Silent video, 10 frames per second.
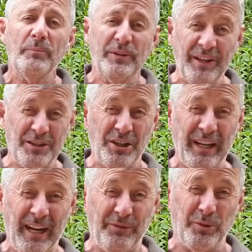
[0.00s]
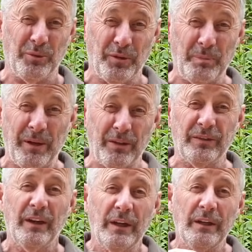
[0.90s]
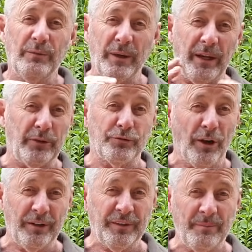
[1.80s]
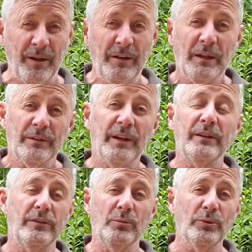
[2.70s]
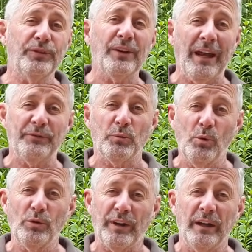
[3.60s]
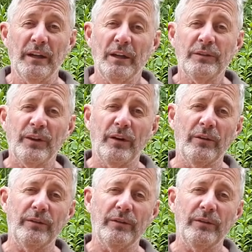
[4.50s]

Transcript: potentially afterwards because if we get a dry summer, then you will still have to water. So